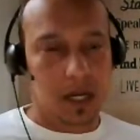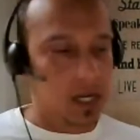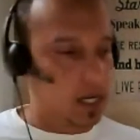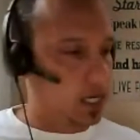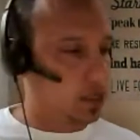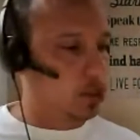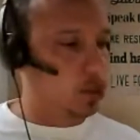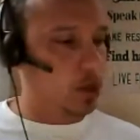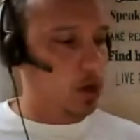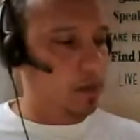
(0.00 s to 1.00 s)

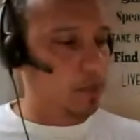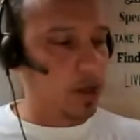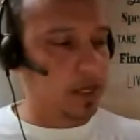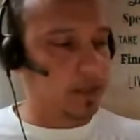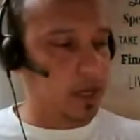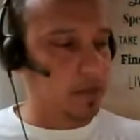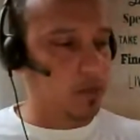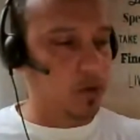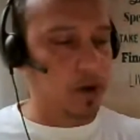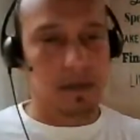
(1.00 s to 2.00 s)
No employees.
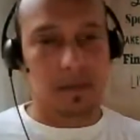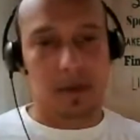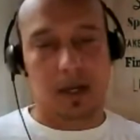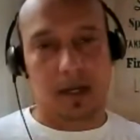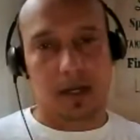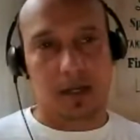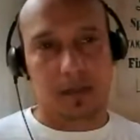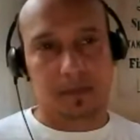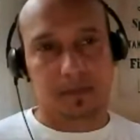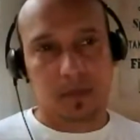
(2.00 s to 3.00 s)
I'm more.
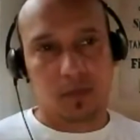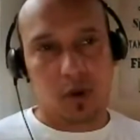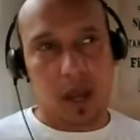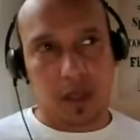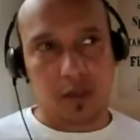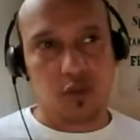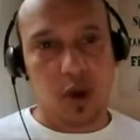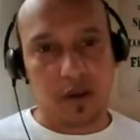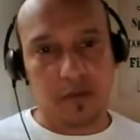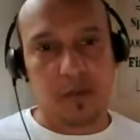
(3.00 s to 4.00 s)
Well,
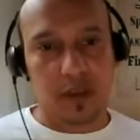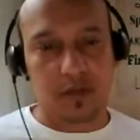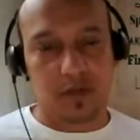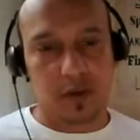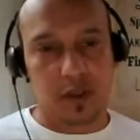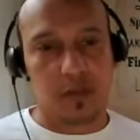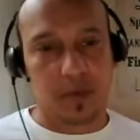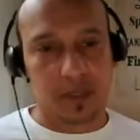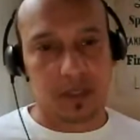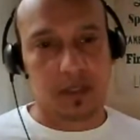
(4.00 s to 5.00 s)
I do have employees for the
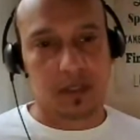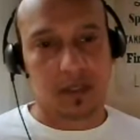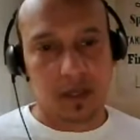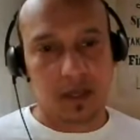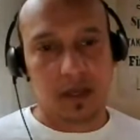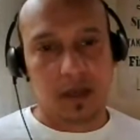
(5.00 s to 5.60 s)
other businesses.